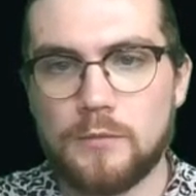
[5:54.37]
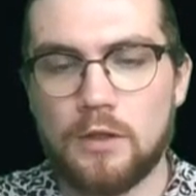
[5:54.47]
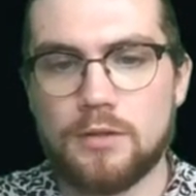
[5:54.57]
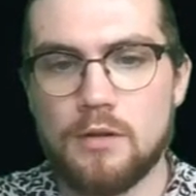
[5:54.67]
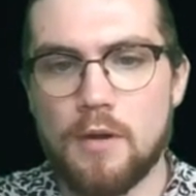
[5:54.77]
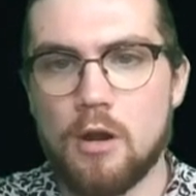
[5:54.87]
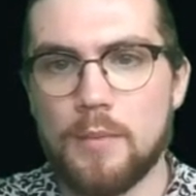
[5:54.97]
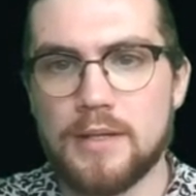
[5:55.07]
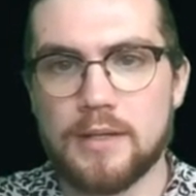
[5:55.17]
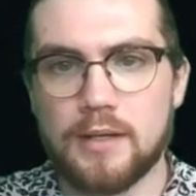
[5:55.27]
2 power
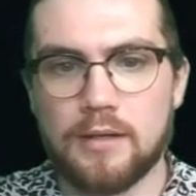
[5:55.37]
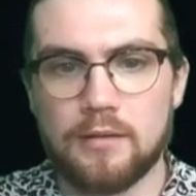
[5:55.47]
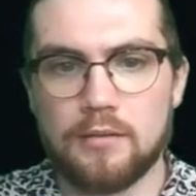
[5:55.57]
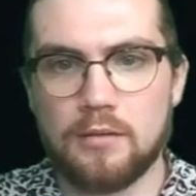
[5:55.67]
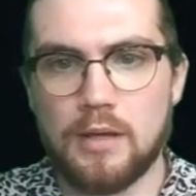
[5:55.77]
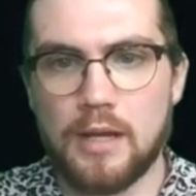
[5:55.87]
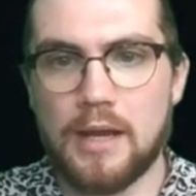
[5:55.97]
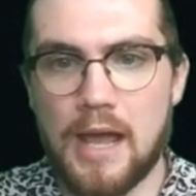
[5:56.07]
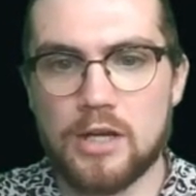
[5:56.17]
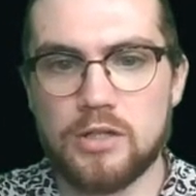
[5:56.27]
means that it can
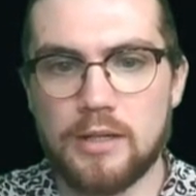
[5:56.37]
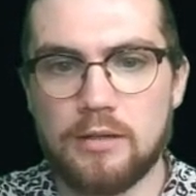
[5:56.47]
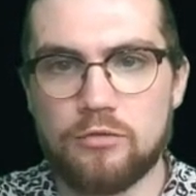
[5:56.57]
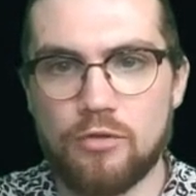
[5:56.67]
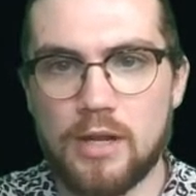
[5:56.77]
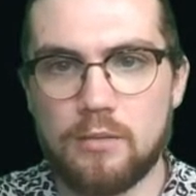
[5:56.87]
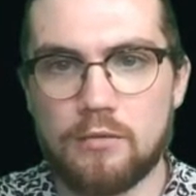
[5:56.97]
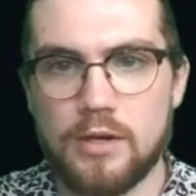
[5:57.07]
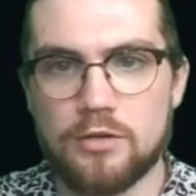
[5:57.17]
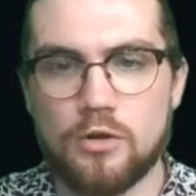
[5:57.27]
actually trade with
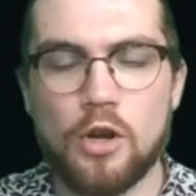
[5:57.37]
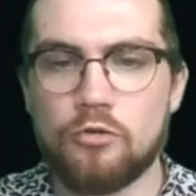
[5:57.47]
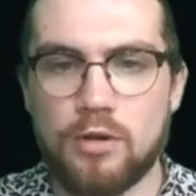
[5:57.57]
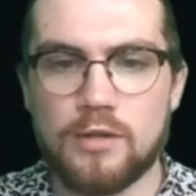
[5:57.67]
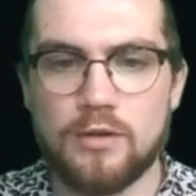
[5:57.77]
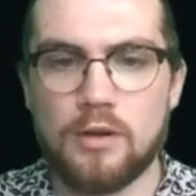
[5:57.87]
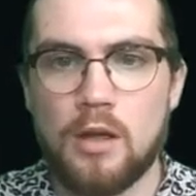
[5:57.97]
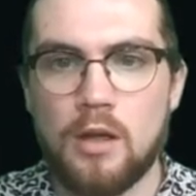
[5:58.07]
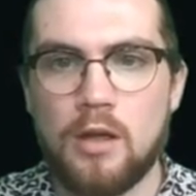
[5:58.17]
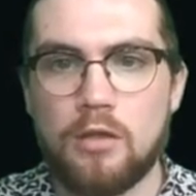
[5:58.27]
creatures, or not trade, sorry,
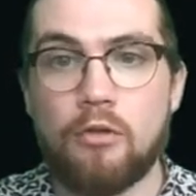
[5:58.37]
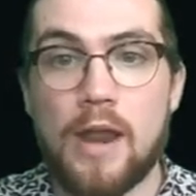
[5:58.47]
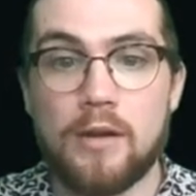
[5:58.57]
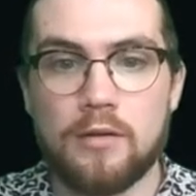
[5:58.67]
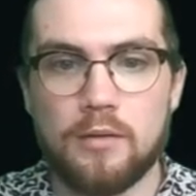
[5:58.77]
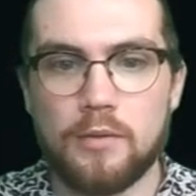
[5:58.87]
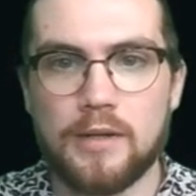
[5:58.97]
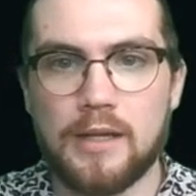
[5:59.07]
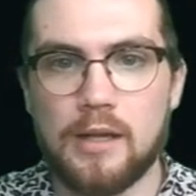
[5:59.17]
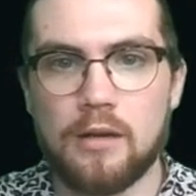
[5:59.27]
threaten
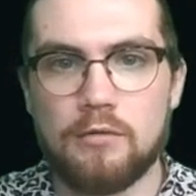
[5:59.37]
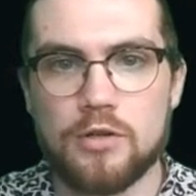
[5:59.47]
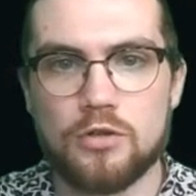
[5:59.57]
to kill a creature.